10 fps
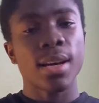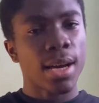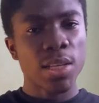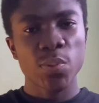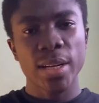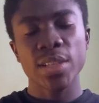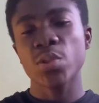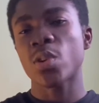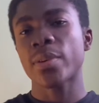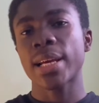as well as
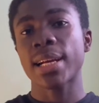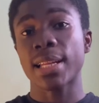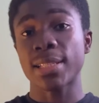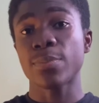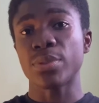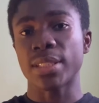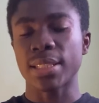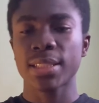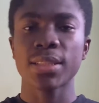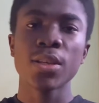Gorilla Glass
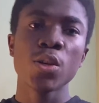protection.